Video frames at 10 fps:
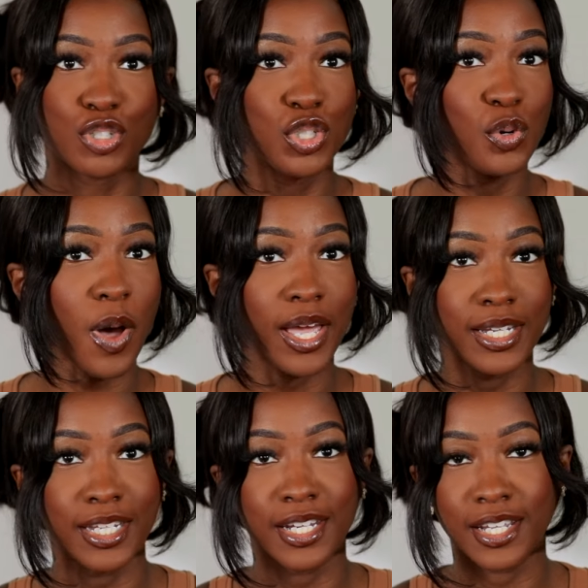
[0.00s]
Do I
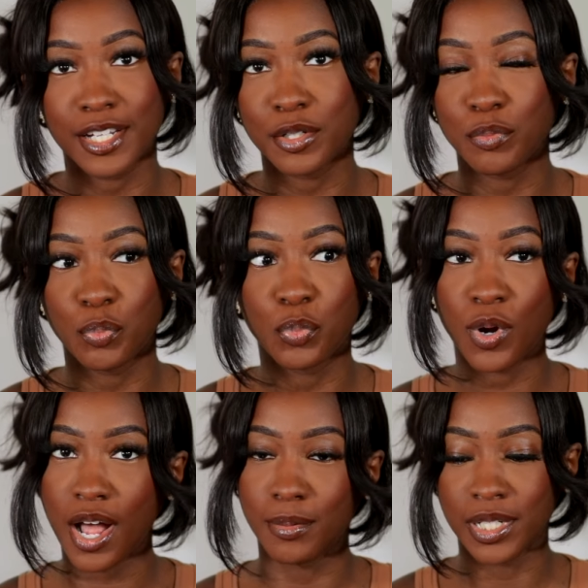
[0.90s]
need it?
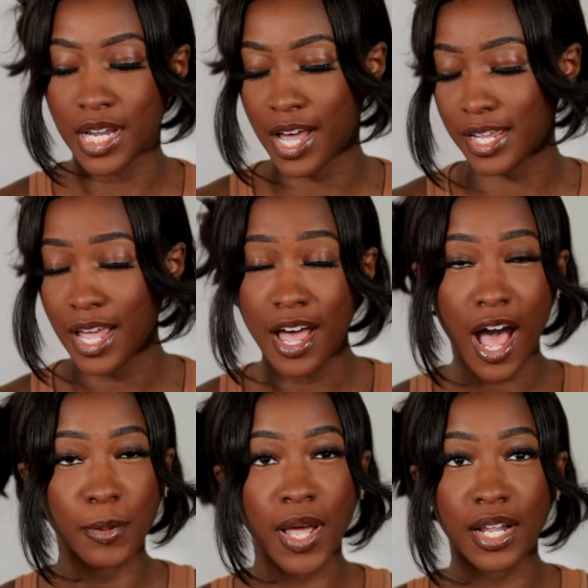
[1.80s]
Probably not.
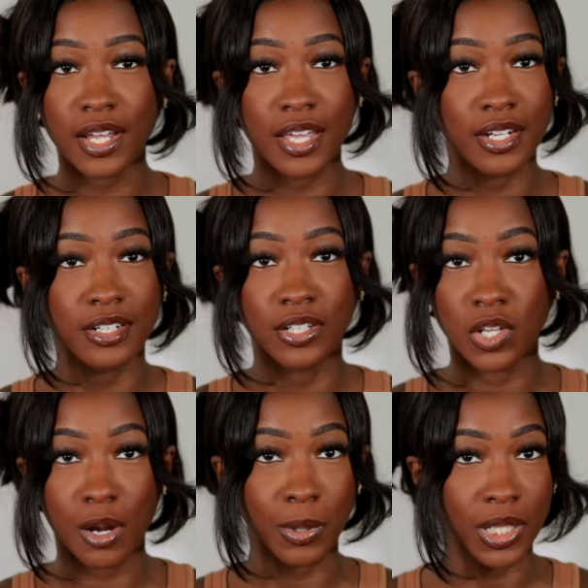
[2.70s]
I'm not an
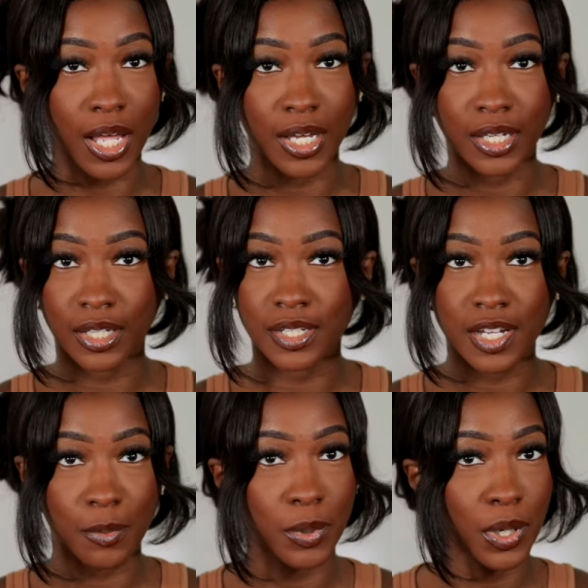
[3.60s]
alarm clock
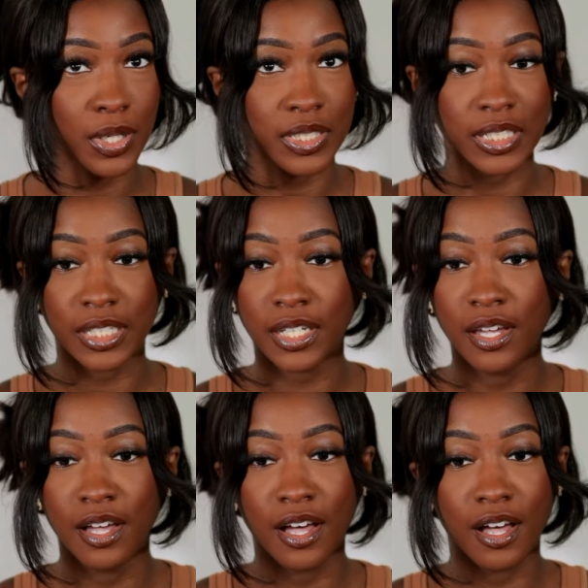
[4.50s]
type of girly.
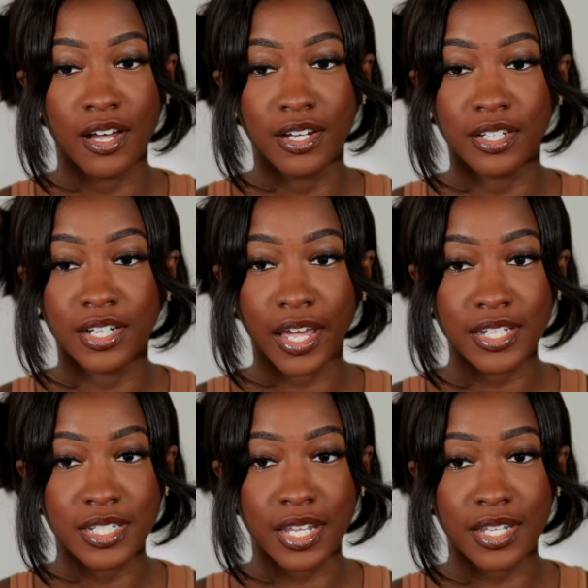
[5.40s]
Uh,
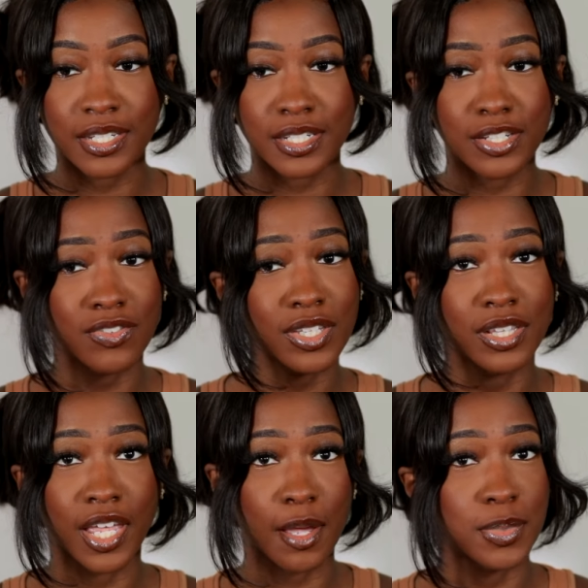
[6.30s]
nightstands, even the
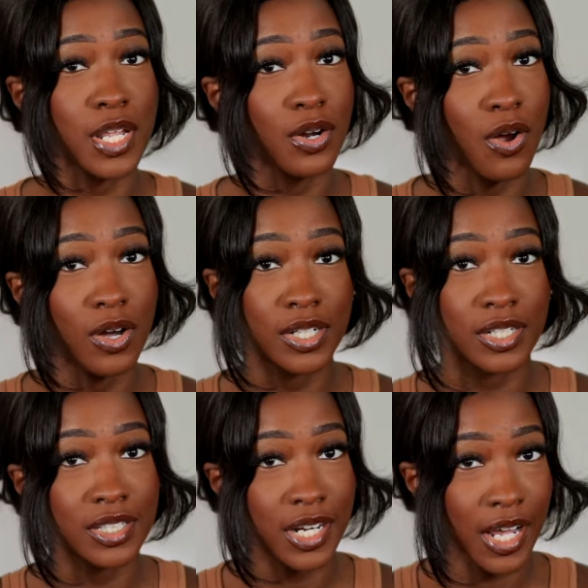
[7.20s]
lamps that are on
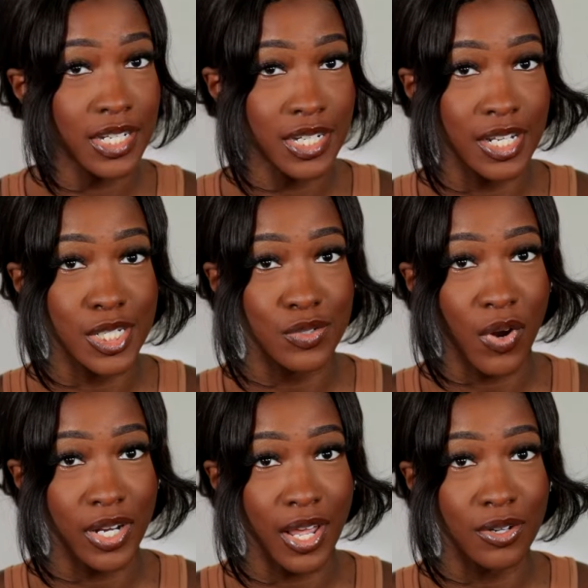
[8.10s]
the nightstands
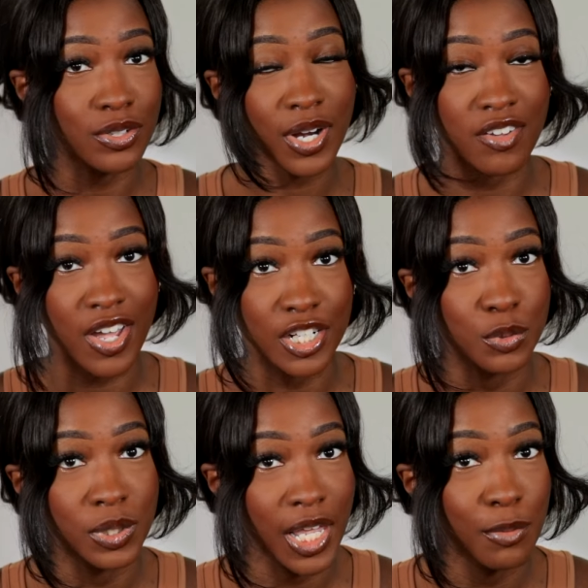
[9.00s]
right now don't have
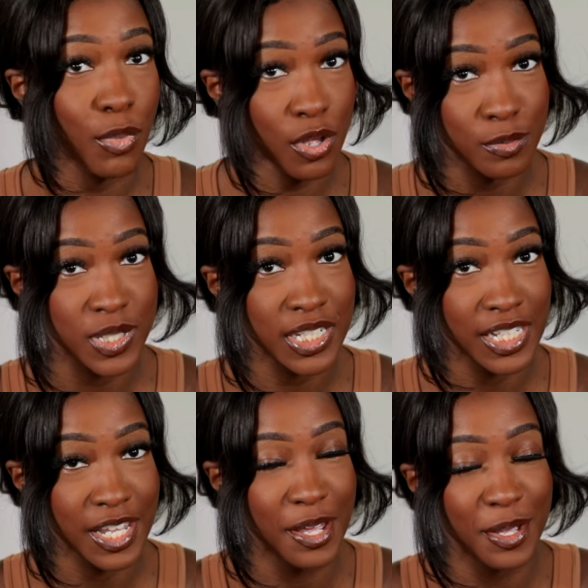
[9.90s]
actual light bulbs
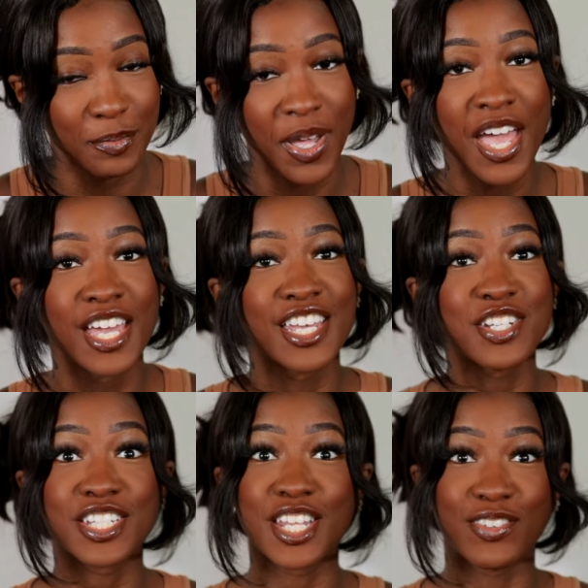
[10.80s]
in them. It's
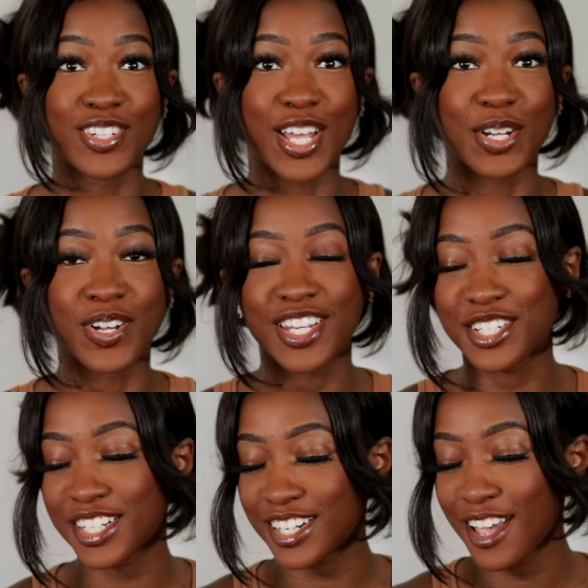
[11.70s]
just there for
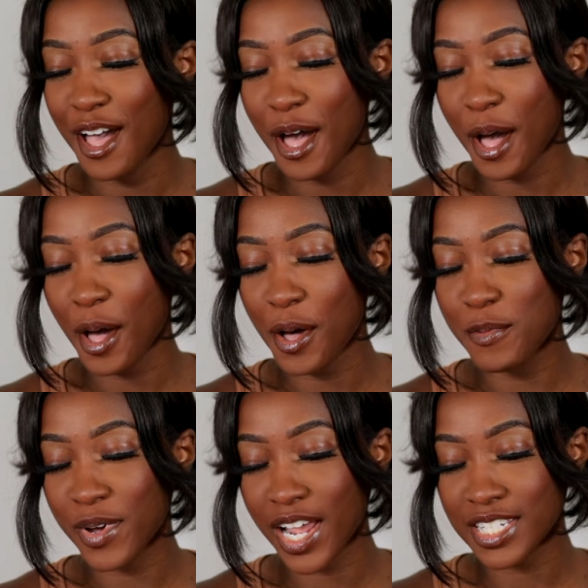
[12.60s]
decoration.
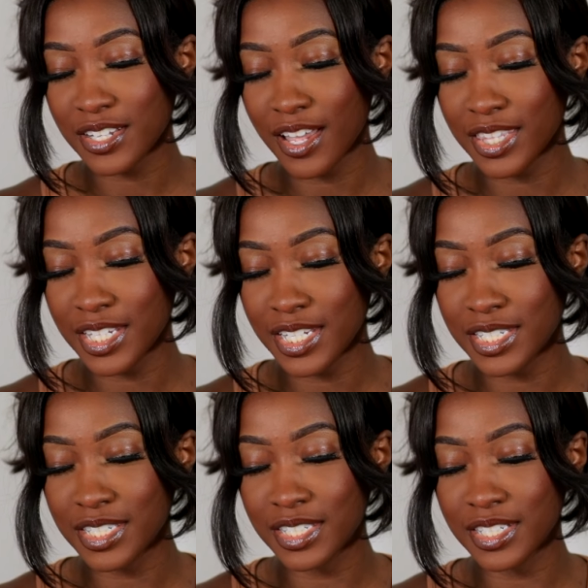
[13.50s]
Um, but I saw
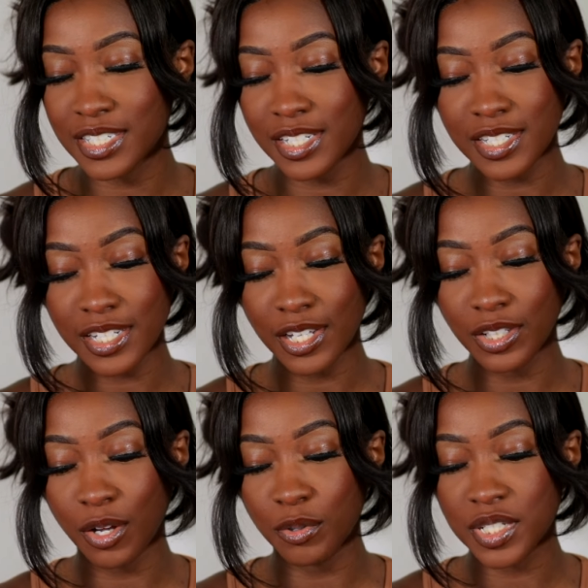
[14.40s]
this C C
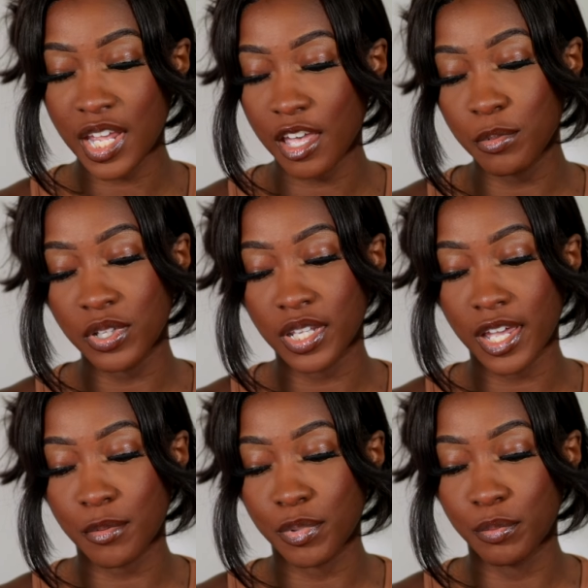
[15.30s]
Glow table
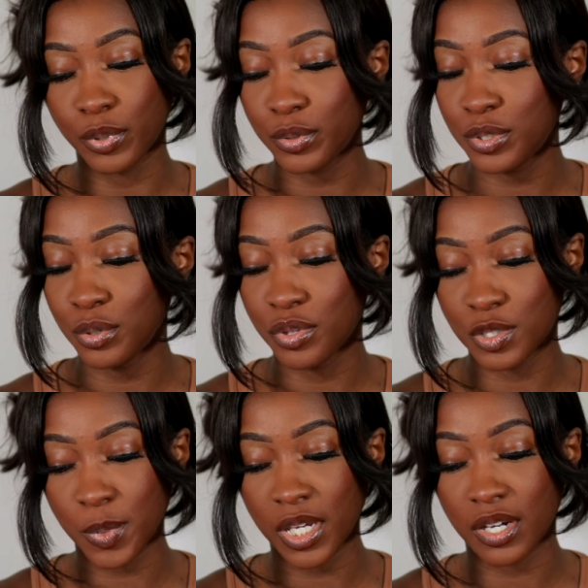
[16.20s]
lamp, Bluetooth
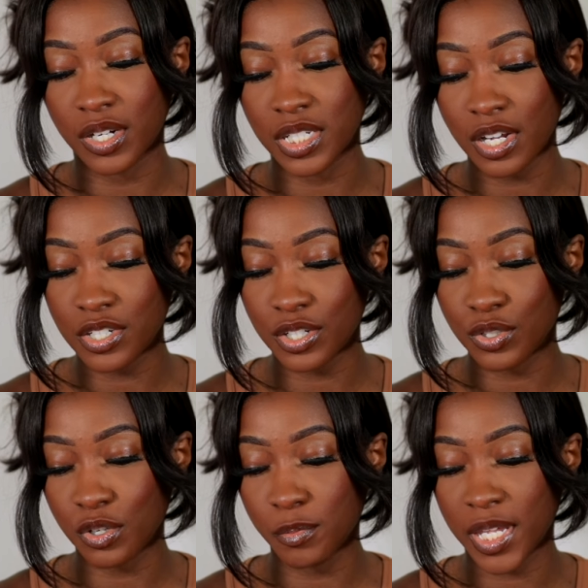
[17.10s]
speaker, touch
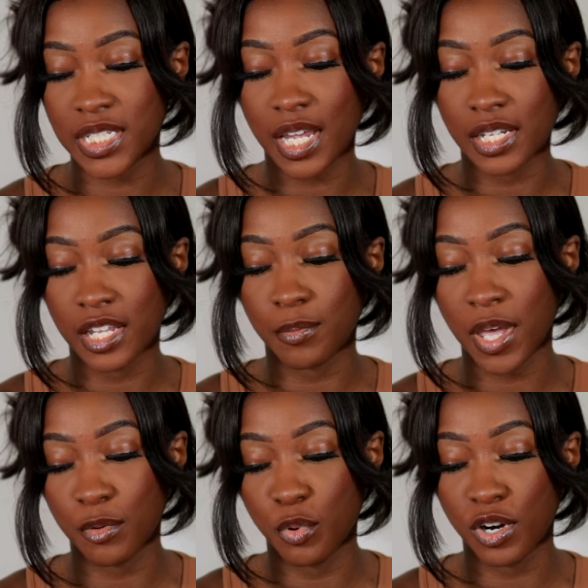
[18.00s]
control bedside lamp,
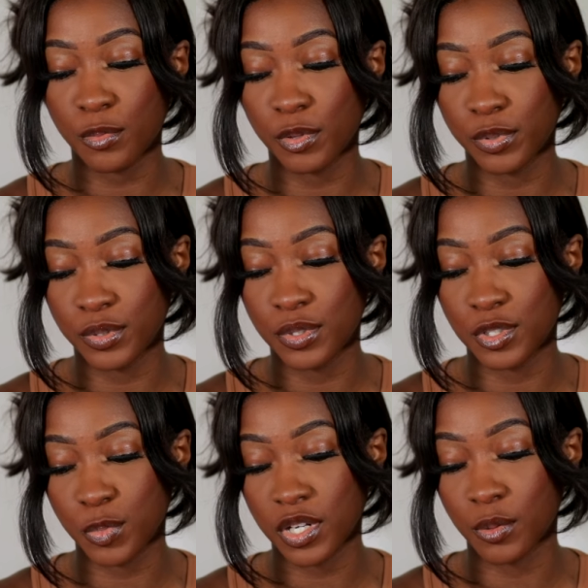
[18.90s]
and portable Bluetooth
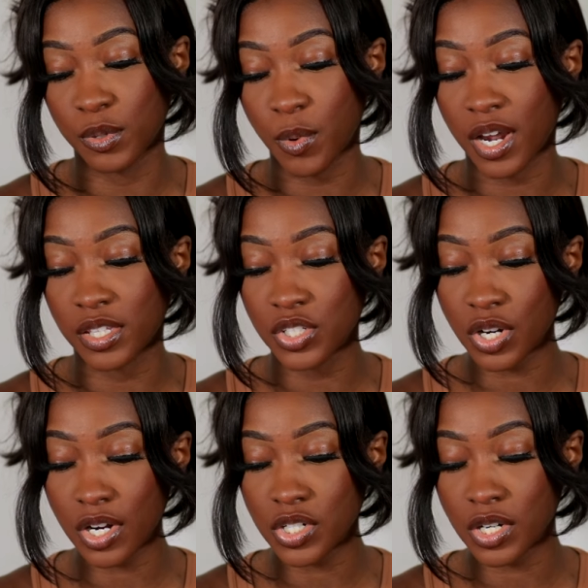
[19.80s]
speaker with wireless
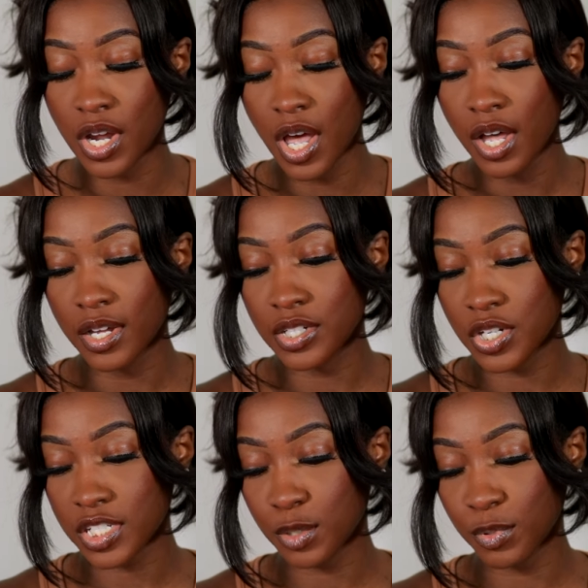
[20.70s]
charger,
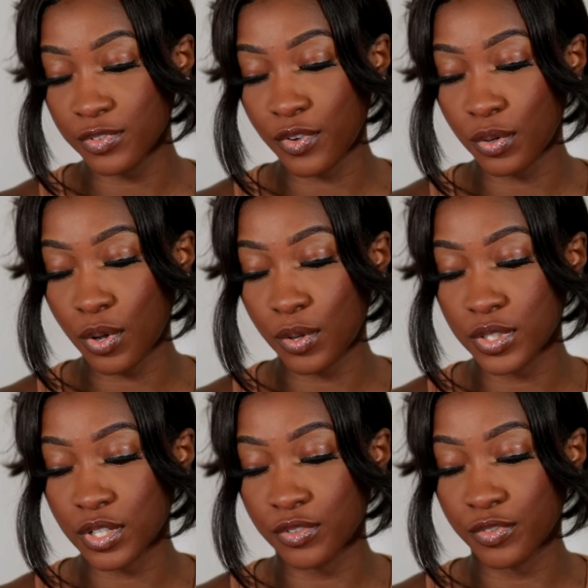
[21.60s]
adjustable phone
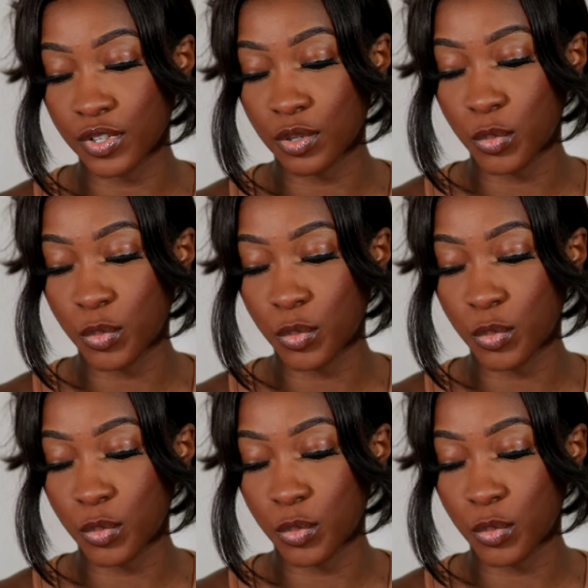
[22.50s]
holder for